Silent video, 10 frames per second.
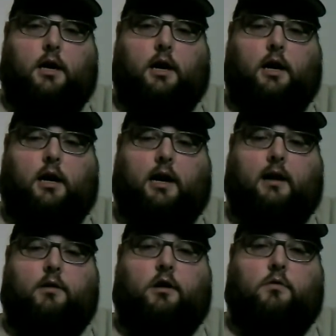
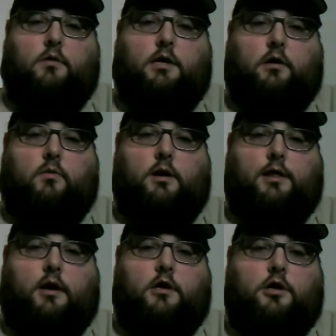how do you deal with
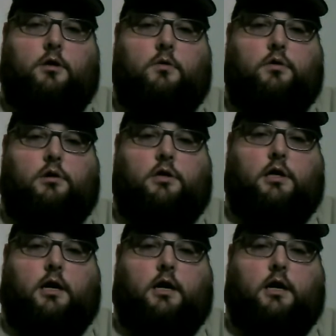issues